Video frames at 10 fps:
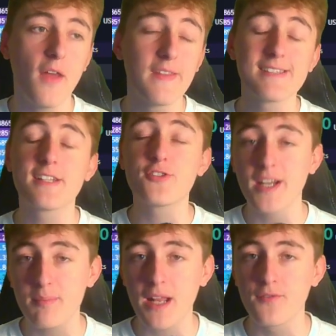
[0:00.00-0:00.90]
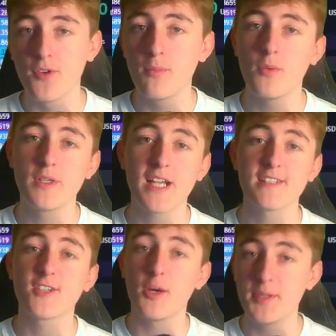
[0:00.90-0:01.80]
This is a trading platform which
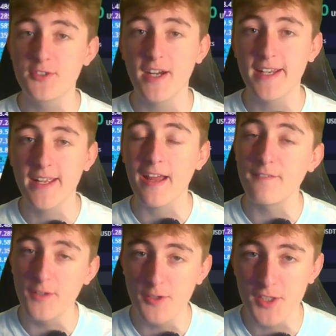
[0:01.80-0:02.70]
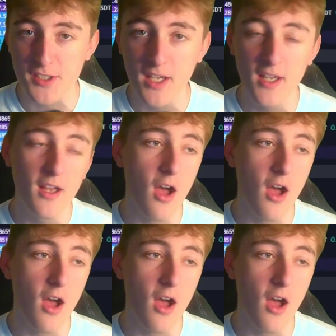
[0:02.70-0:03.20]
has copy trading and futures.